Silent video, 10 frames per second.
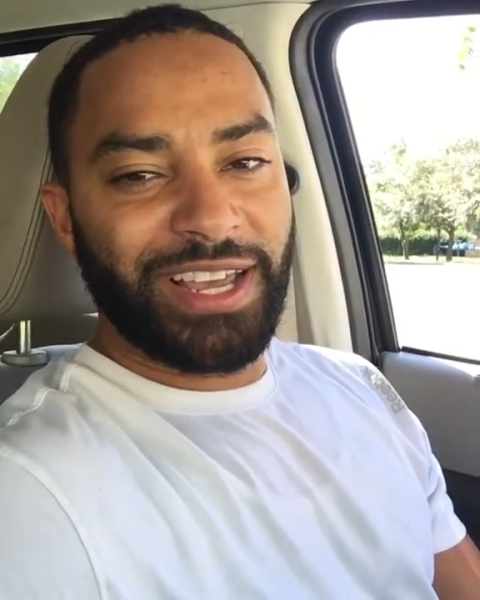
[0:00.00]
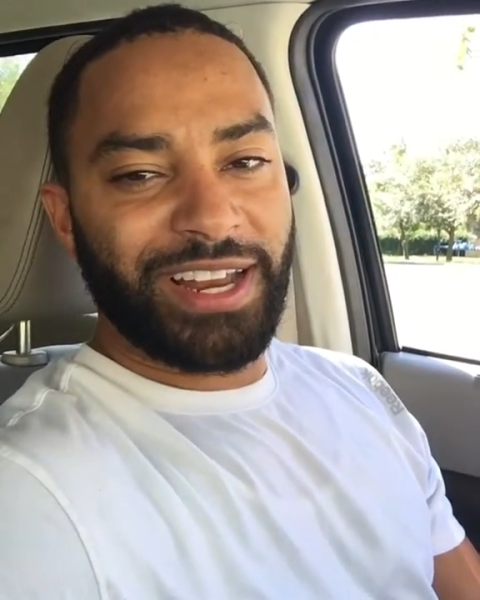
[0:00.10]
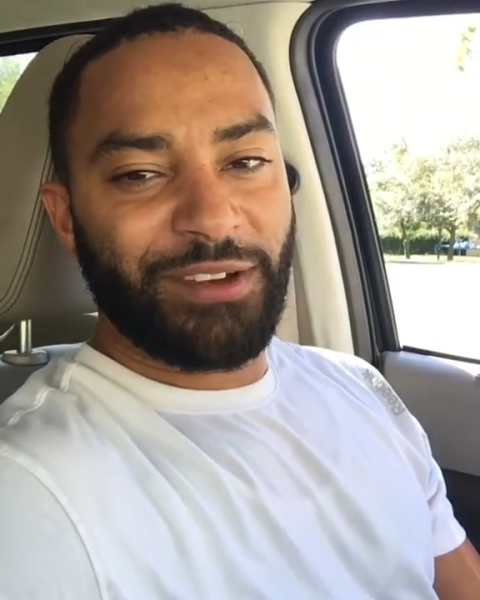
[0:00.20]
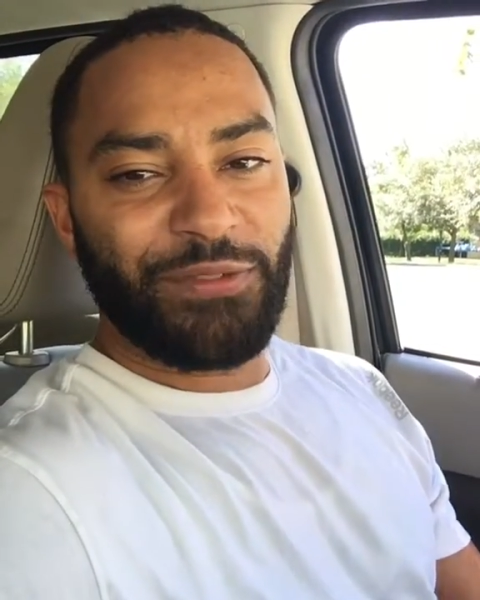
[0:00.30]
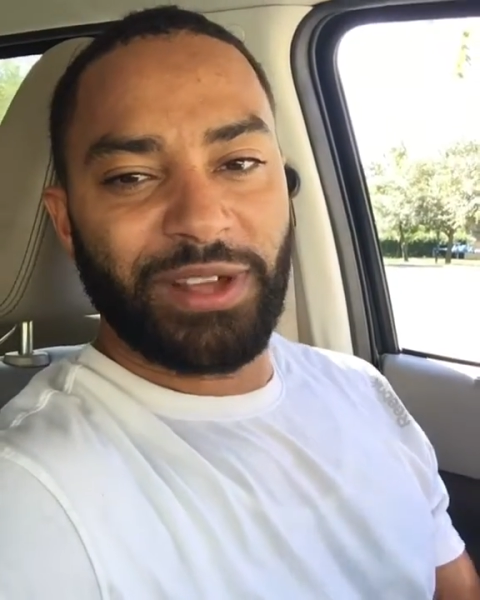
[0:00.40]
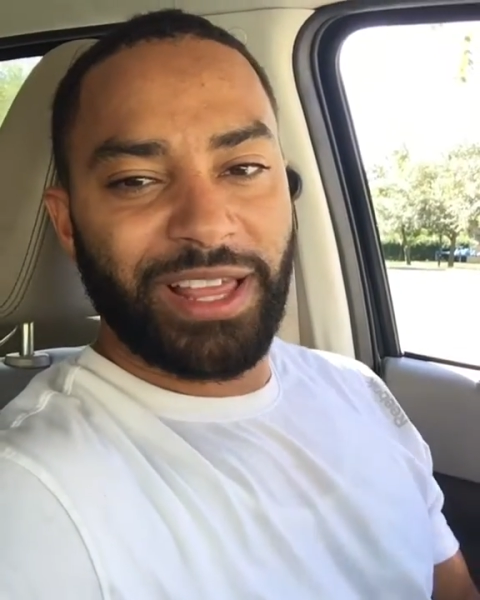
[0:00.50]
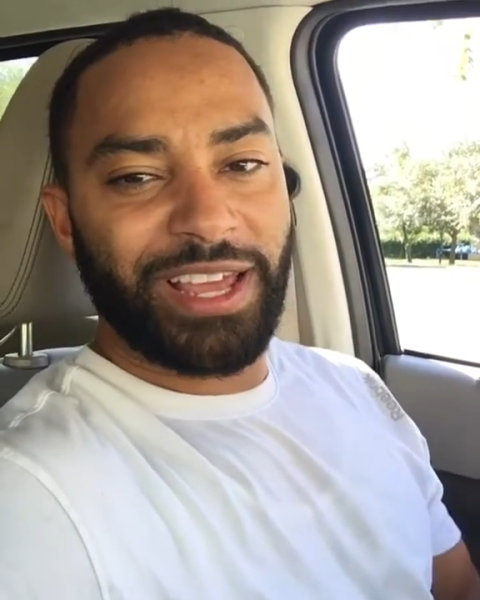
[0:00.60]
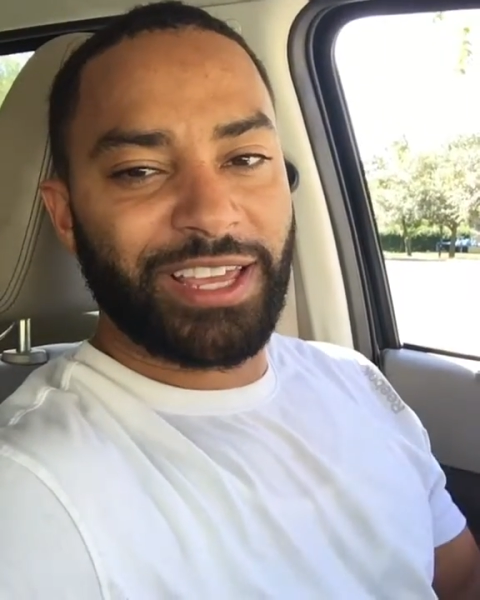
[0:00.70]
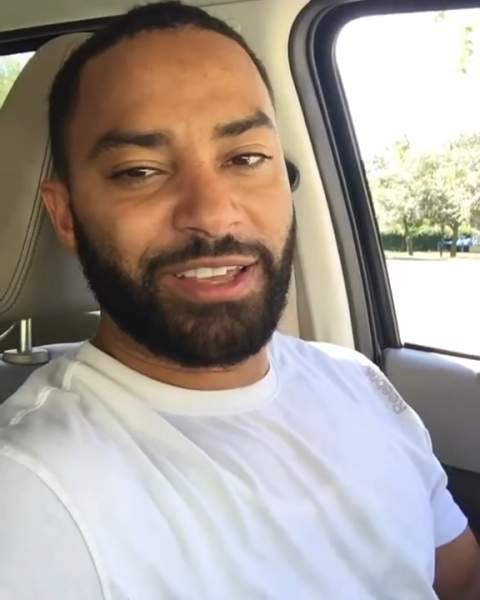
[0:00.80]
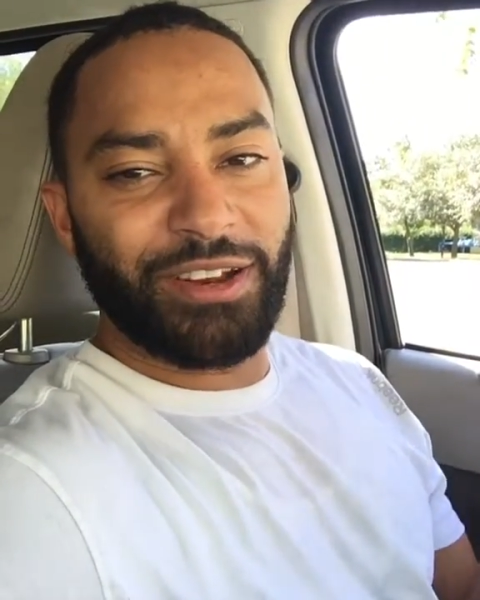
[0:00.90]
and I feel
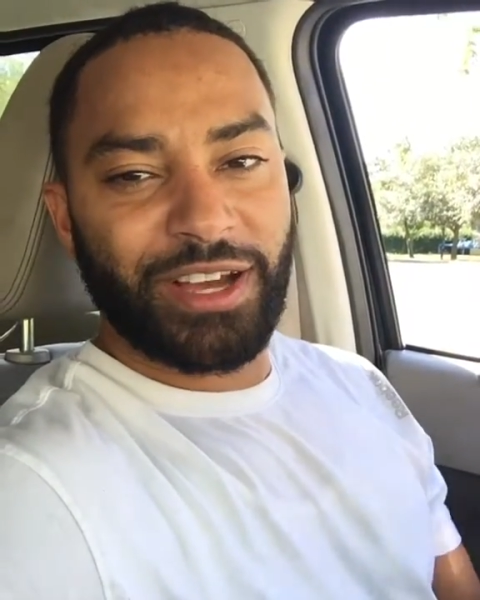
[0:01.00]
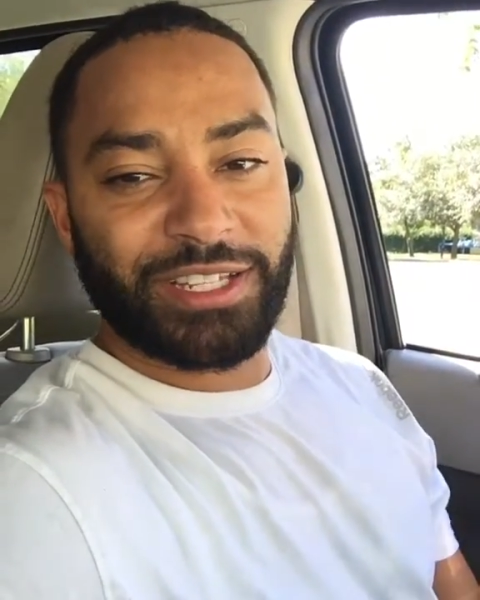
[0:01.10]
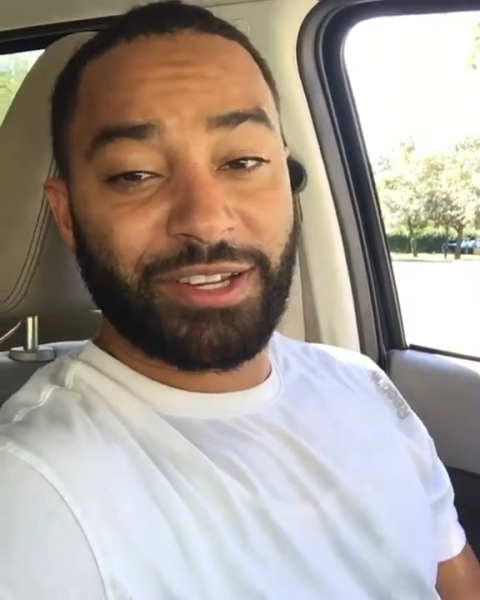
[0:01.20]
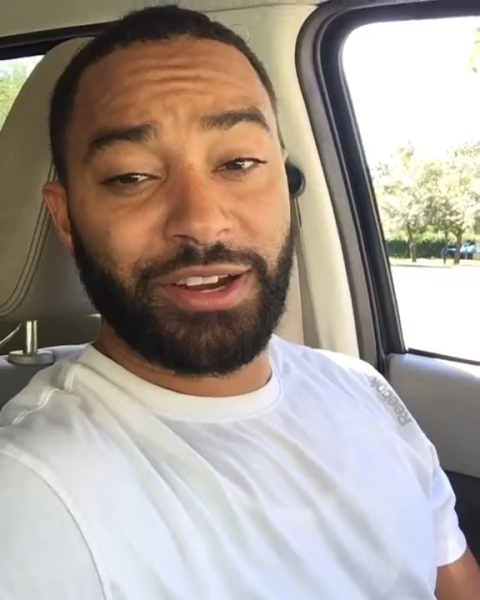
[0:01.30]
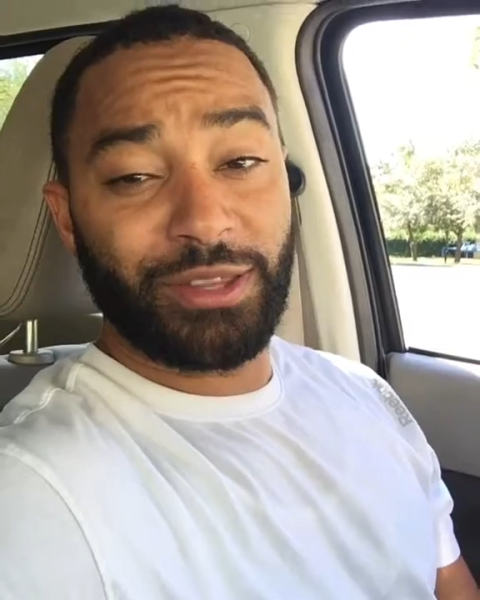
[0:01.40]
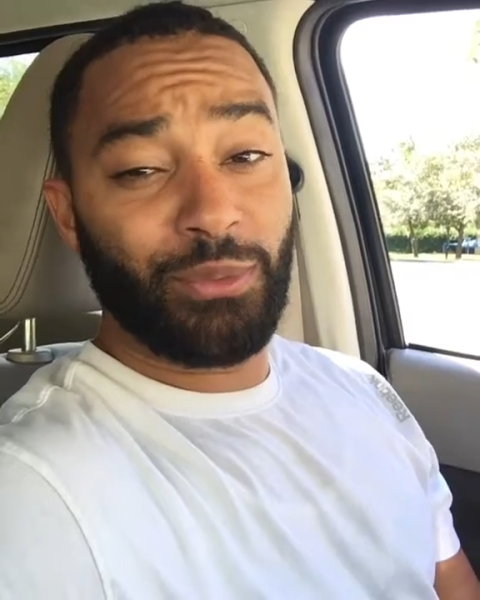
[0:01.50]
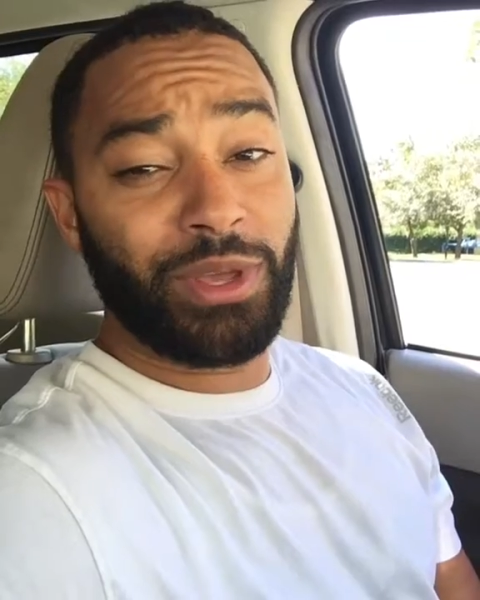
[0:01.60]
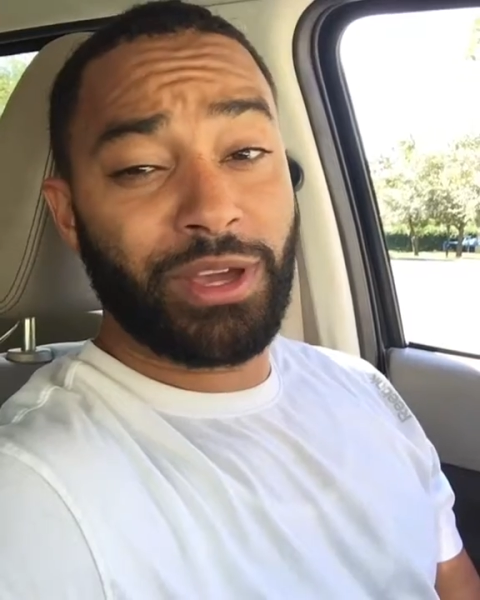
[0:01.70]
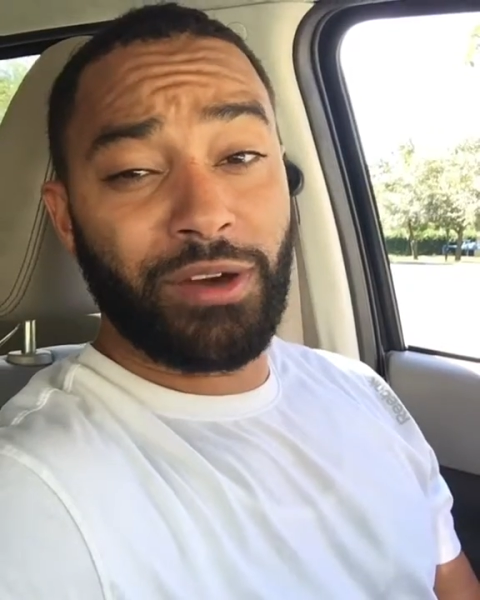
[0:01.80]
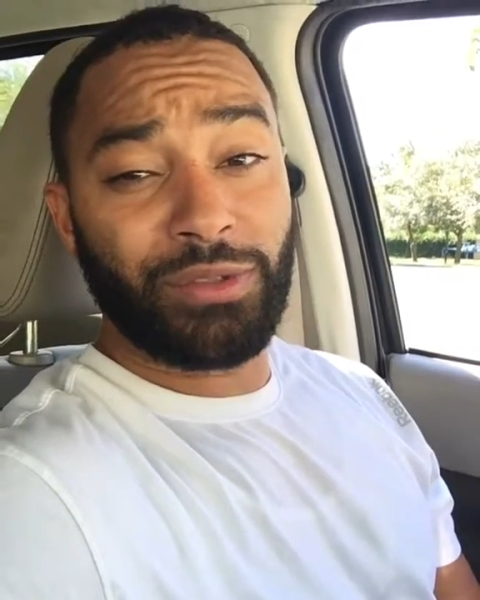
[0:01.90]
like, you know, I started the
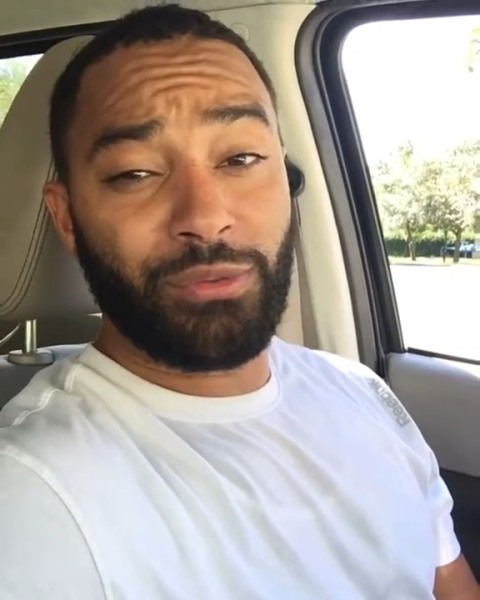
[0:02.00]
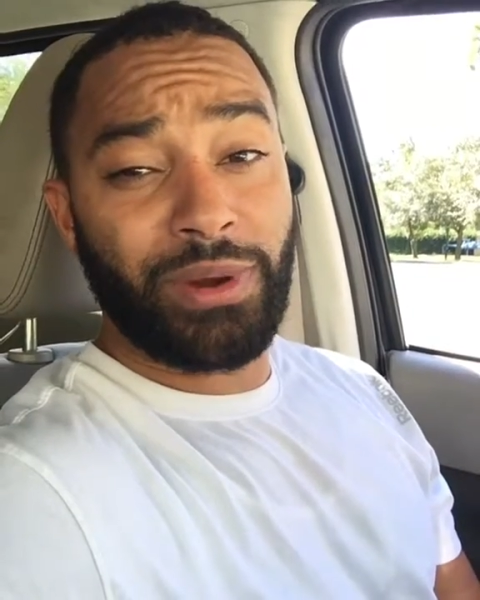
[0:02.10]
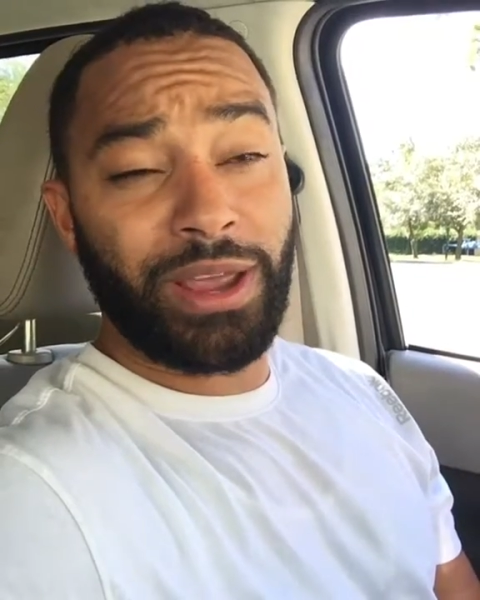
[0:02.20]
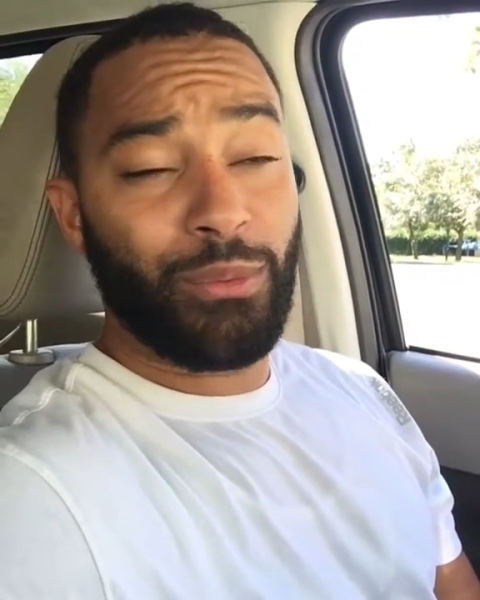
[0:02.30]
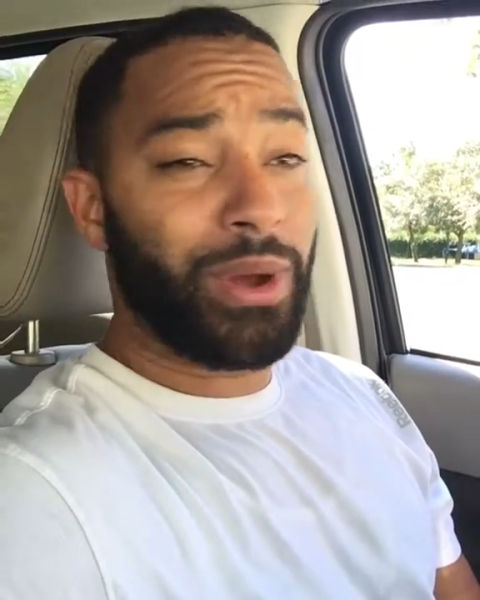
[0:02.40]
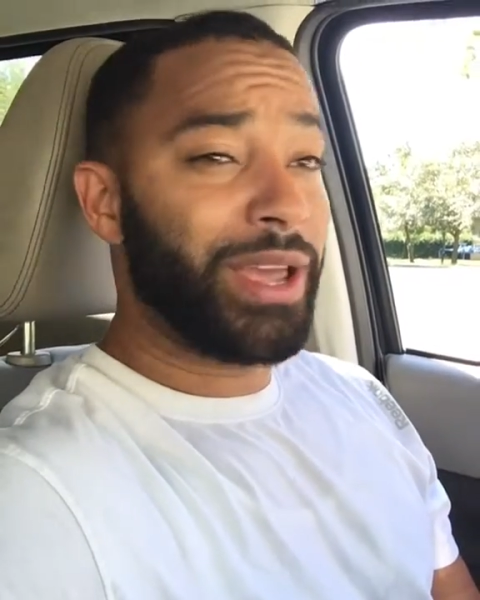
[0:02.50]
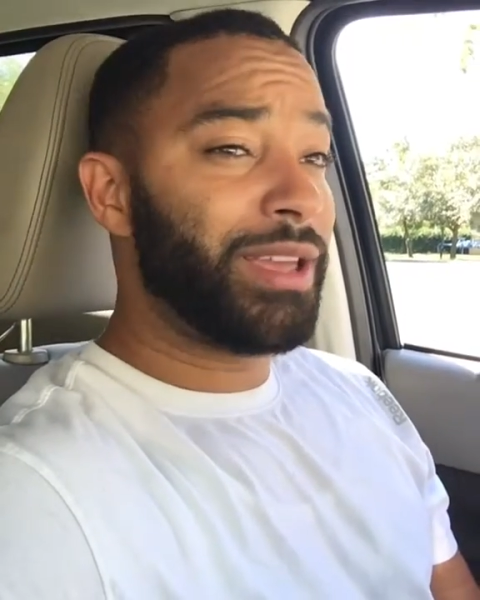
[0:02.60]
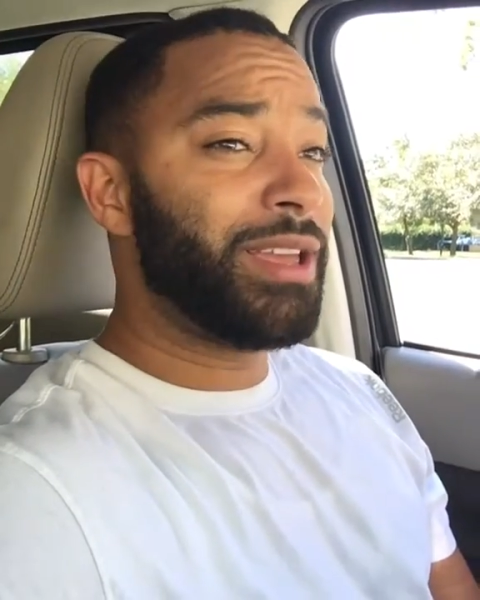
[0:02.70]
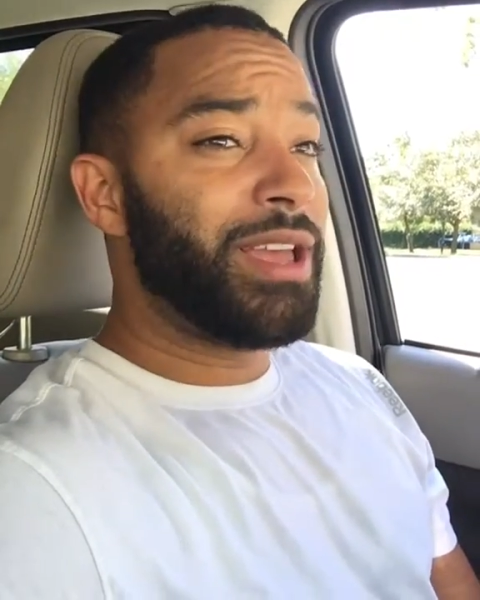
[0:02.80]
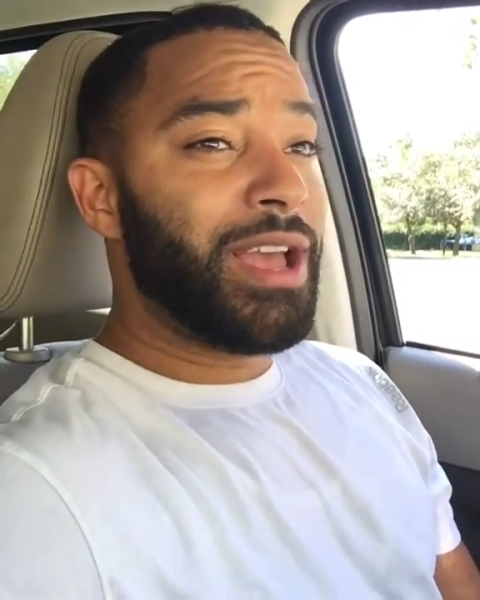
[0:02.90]
week off the right way.